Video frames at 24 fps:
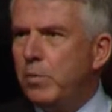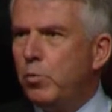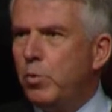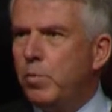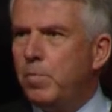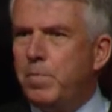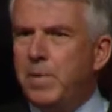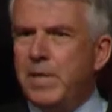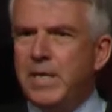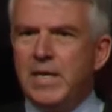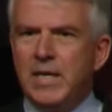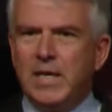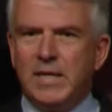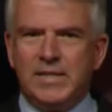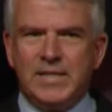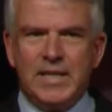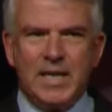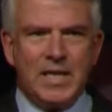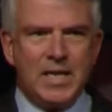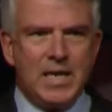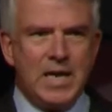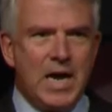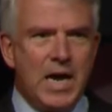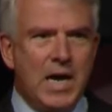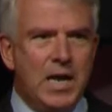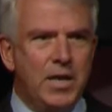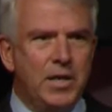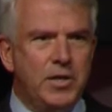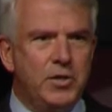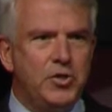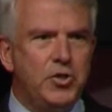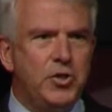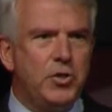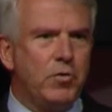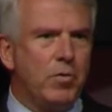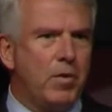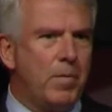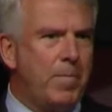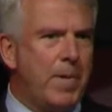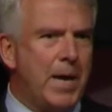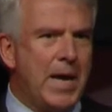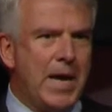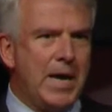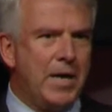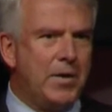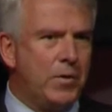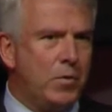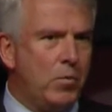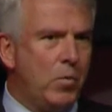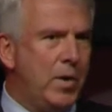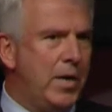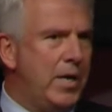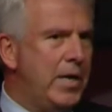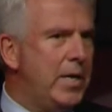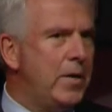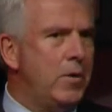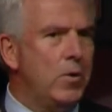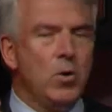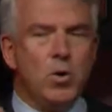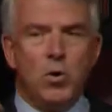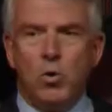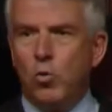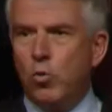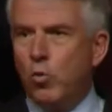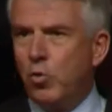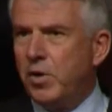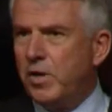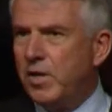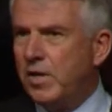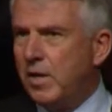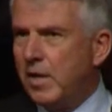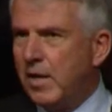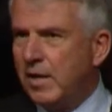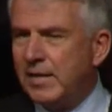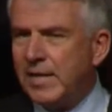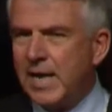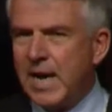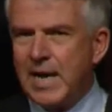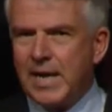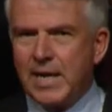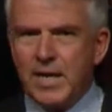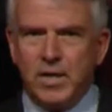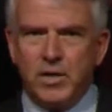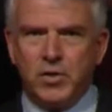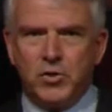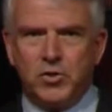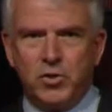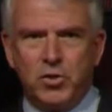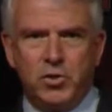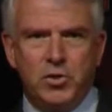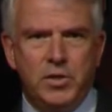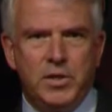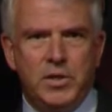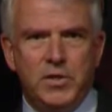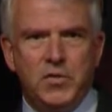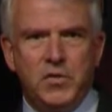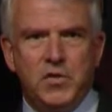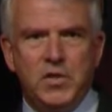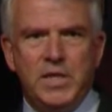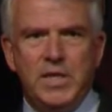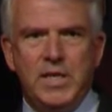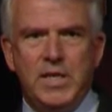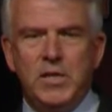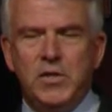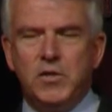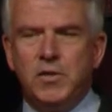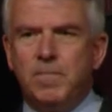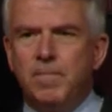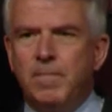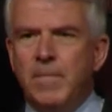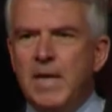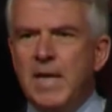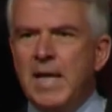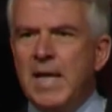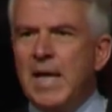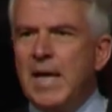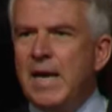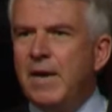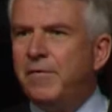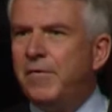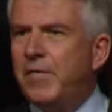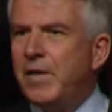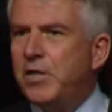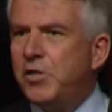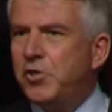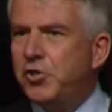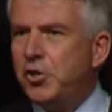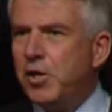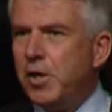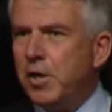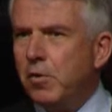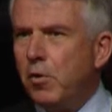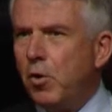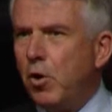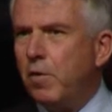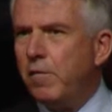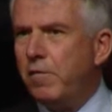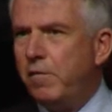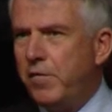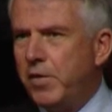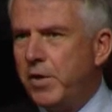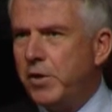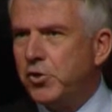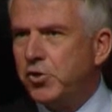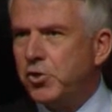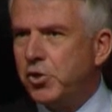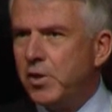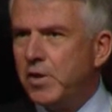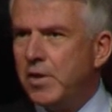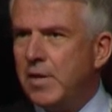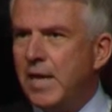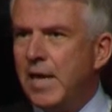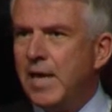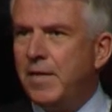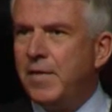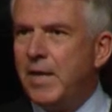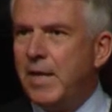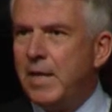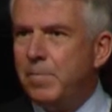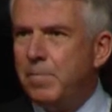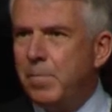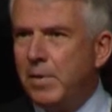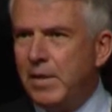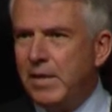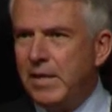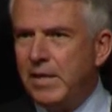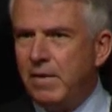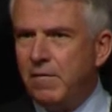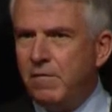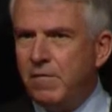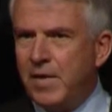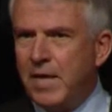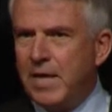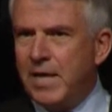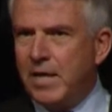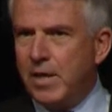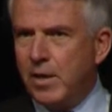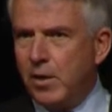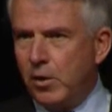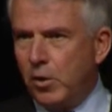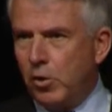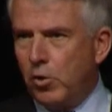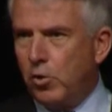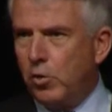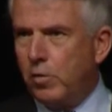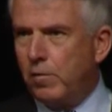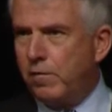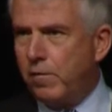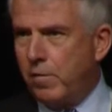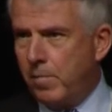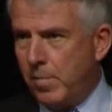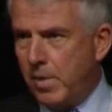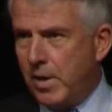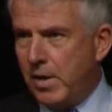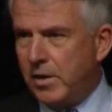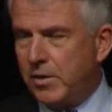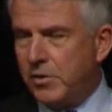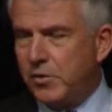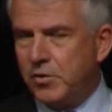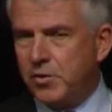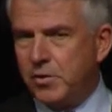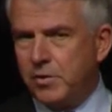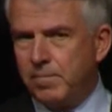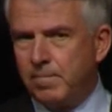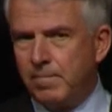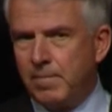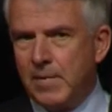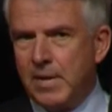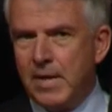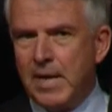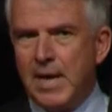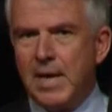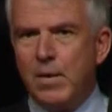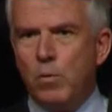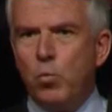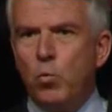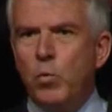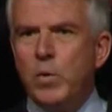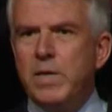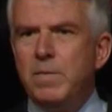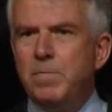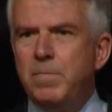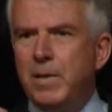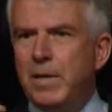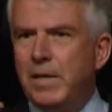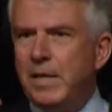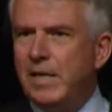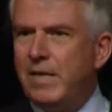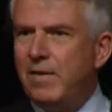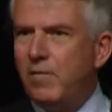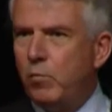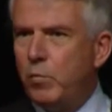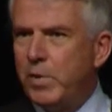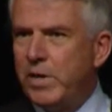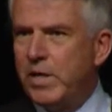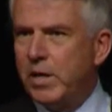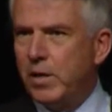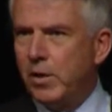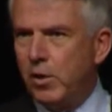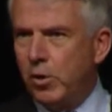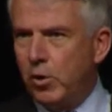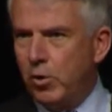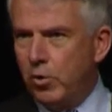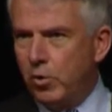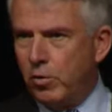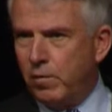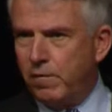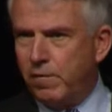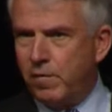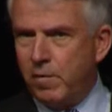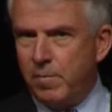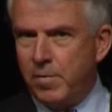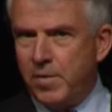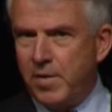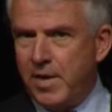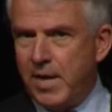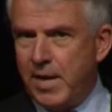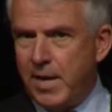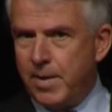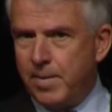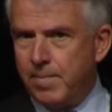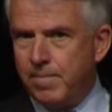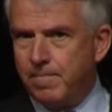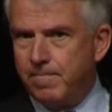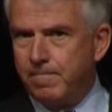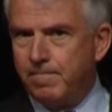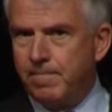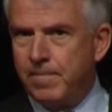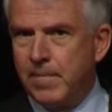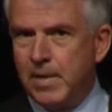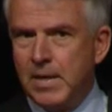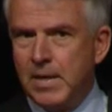would be in a technology or a pathway or attacking a certain disease. If they share our vision and they believe they can learn from us, and we believe we can learn from them,